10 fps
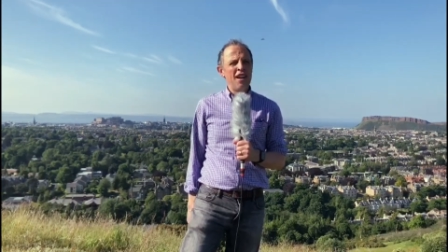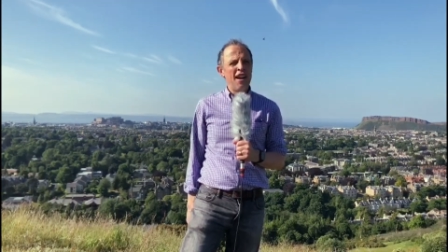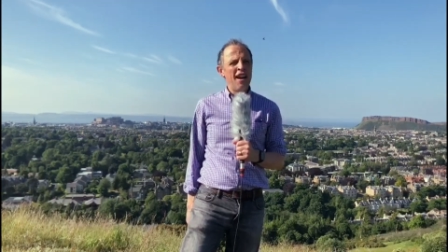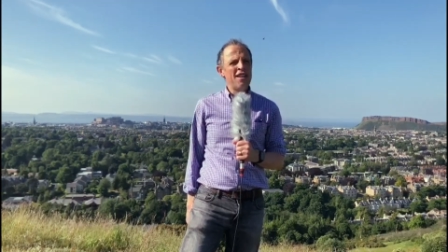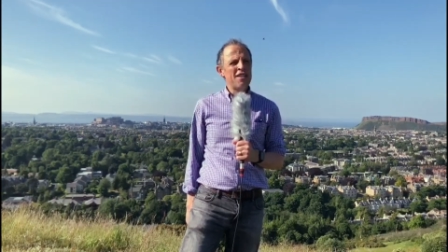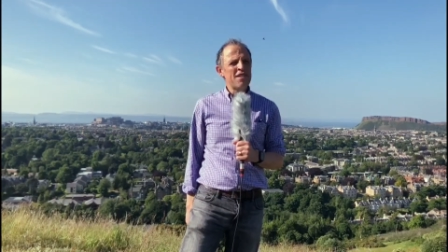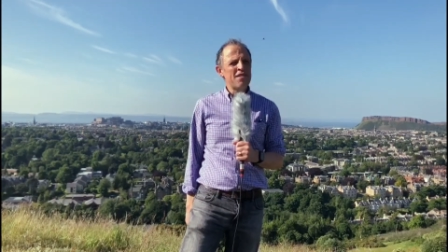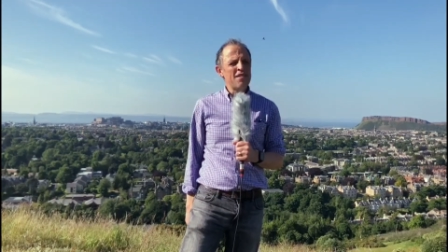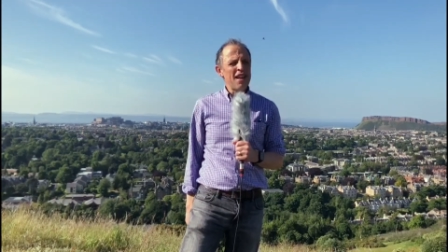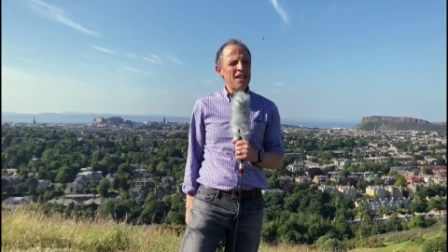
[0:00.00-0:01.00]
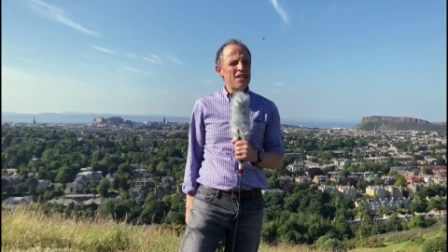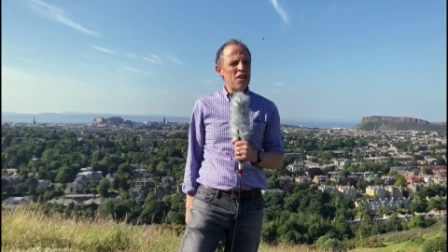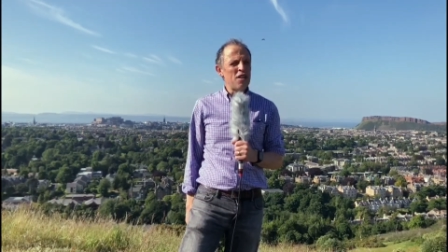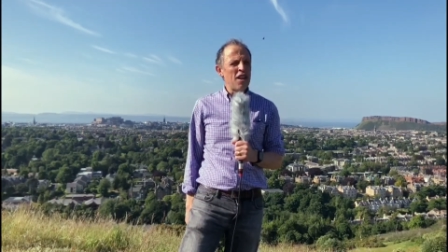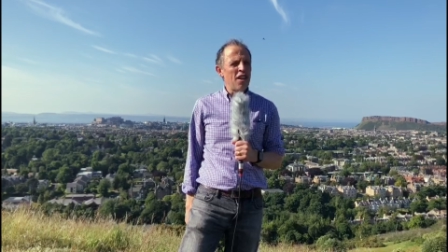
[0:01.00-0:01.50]
And that can
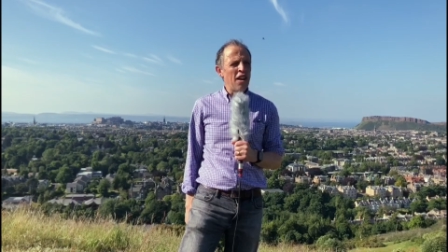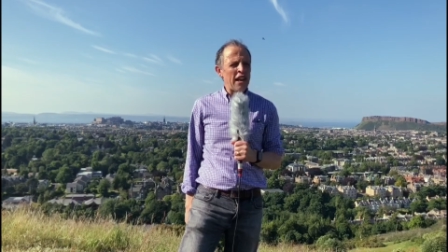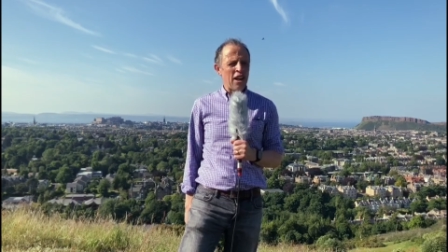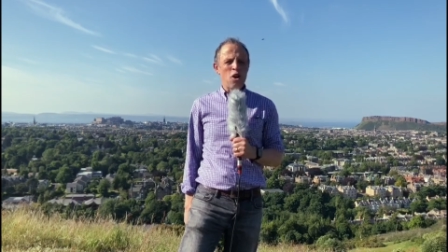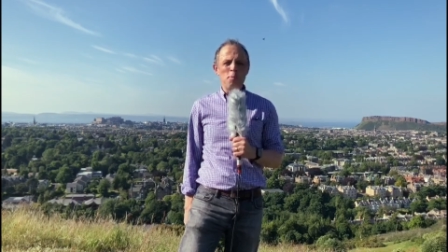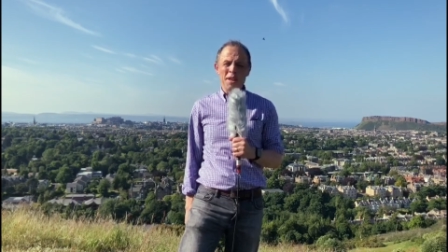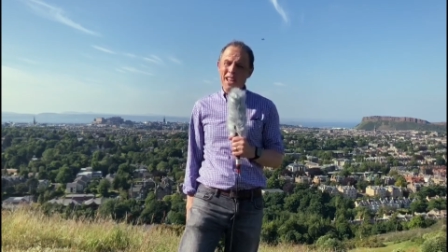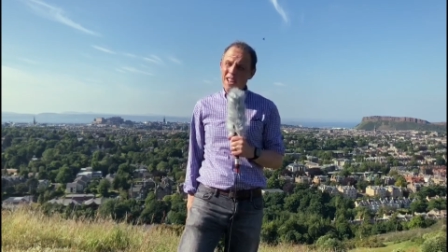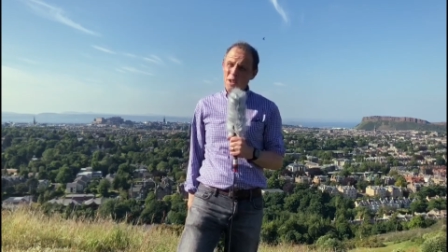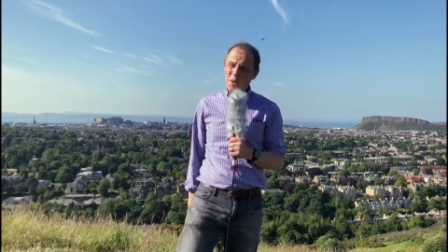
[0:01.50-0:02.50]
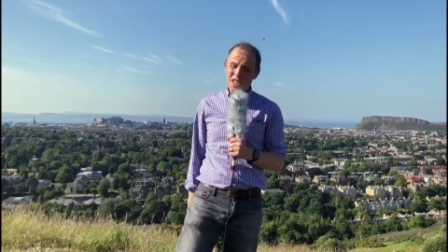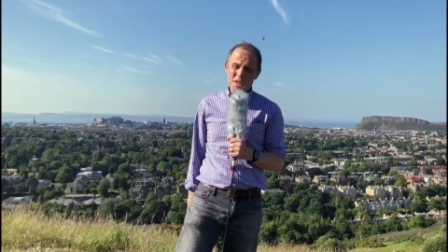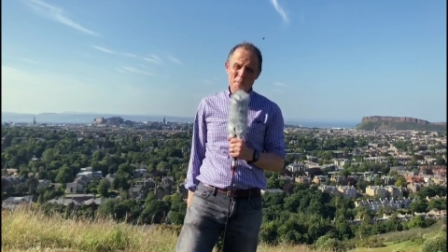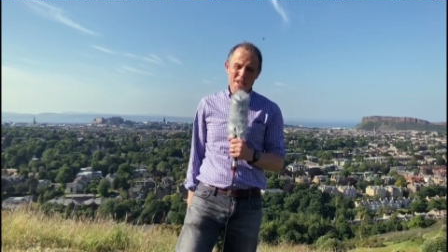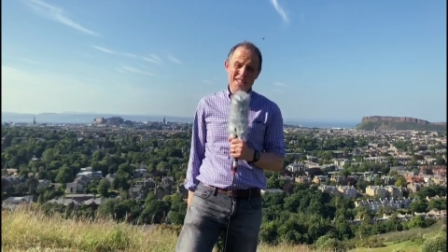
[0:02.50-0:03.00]
sound like a complicated
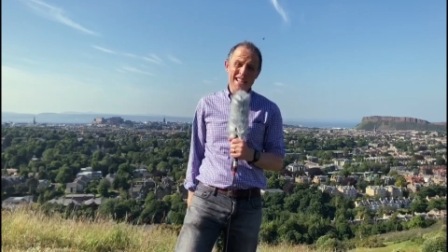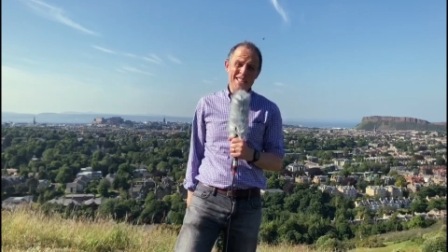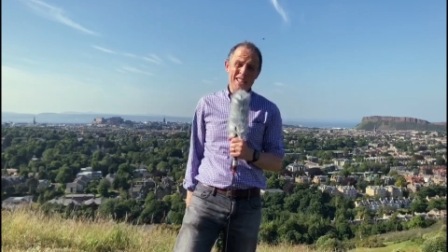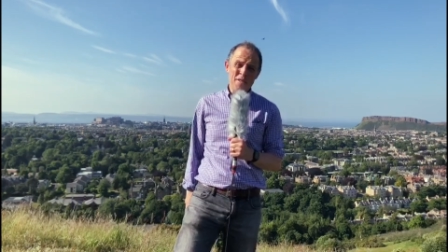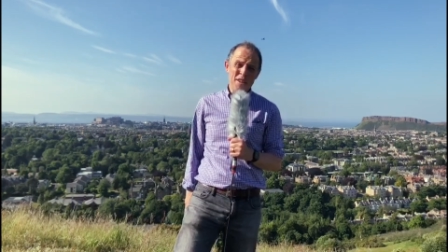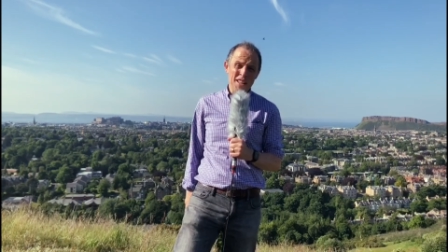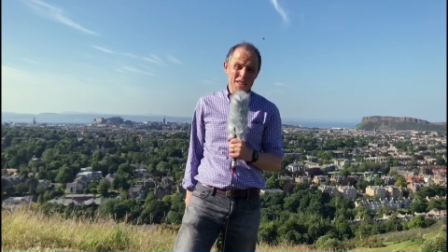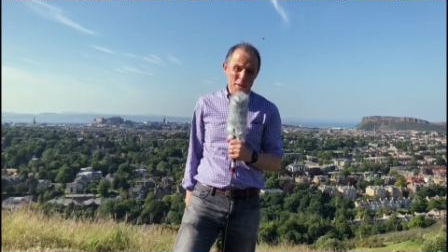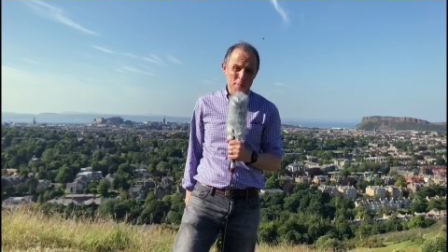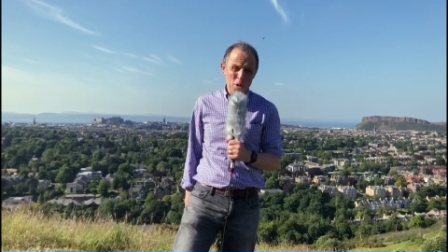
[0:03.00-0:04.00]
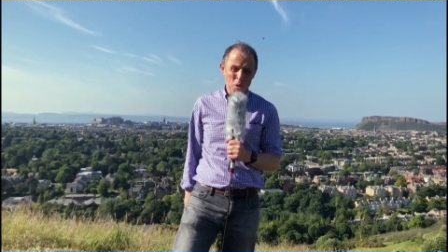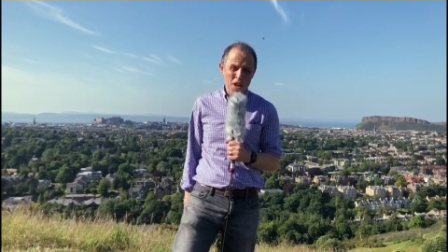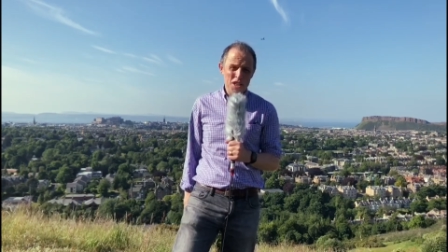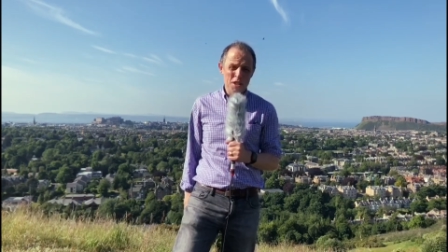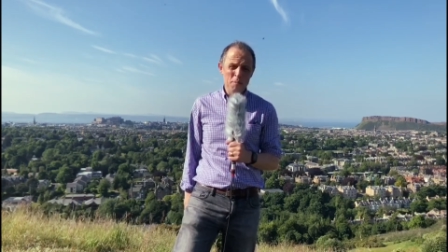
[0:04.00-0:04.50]
question, but it's actually a fairly simple
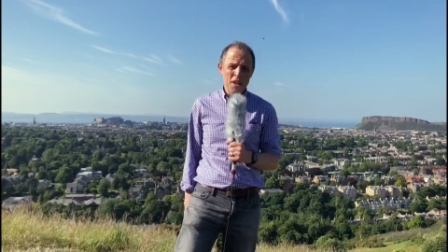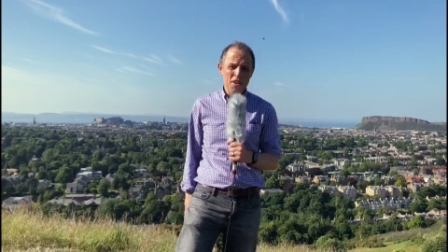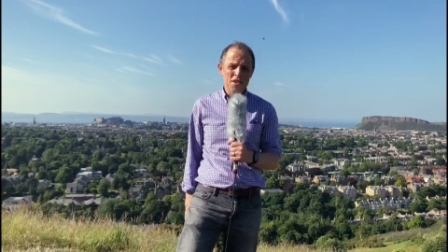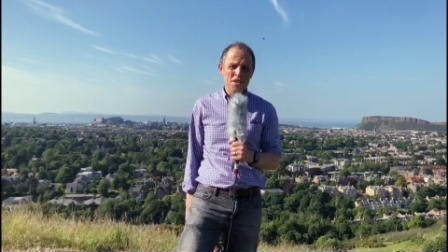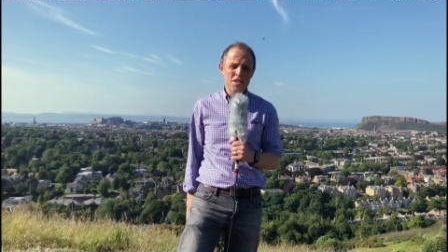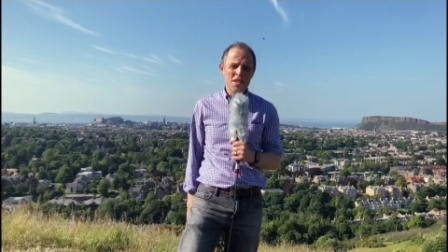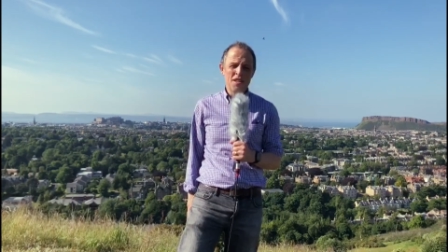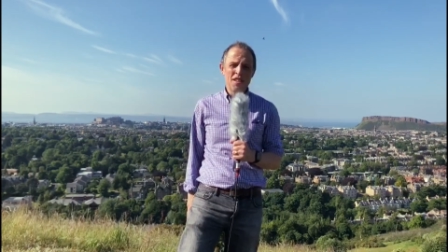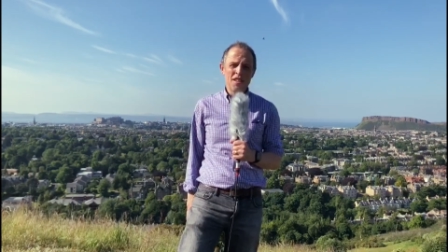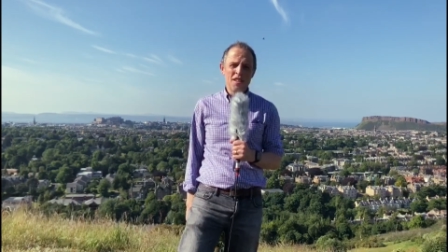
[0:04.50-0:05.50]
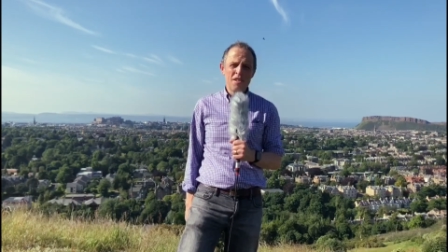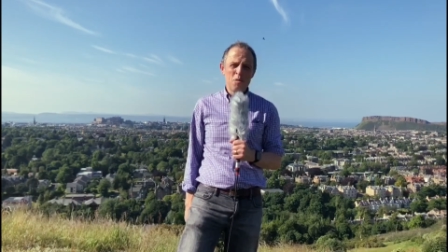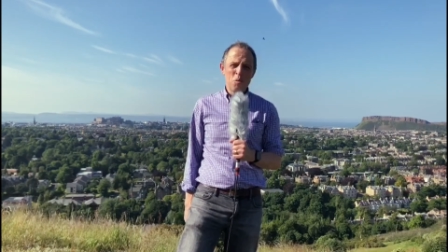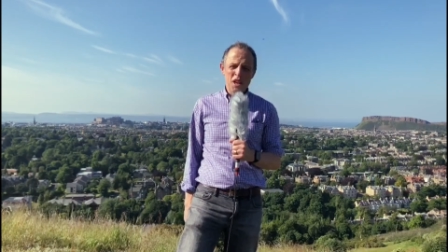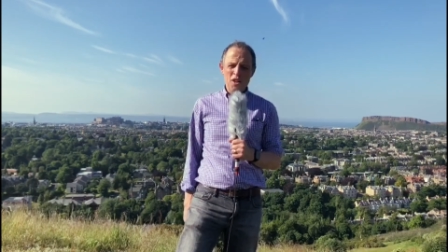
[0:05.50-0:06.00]
question, because
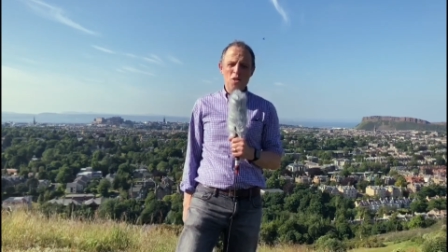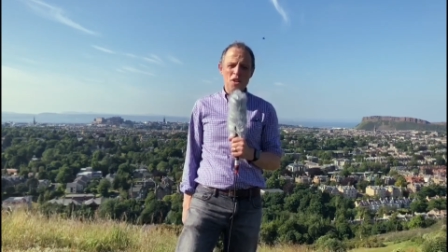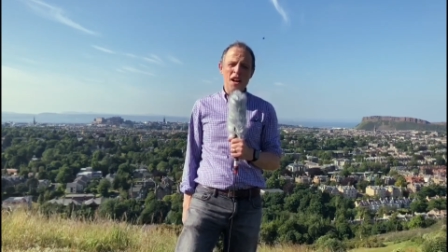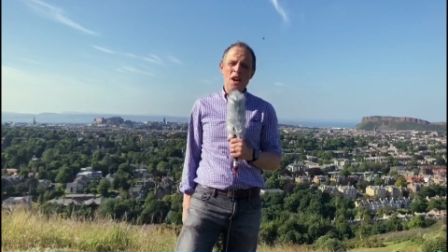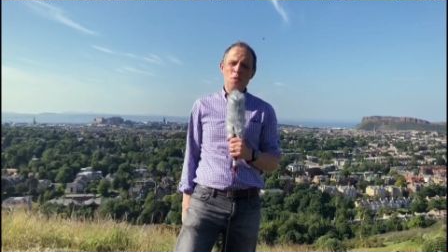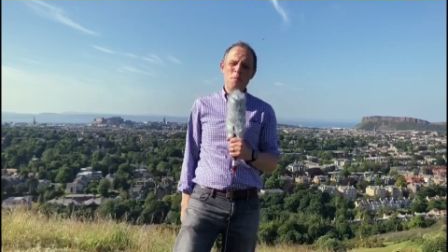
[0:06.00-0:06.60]
we know that our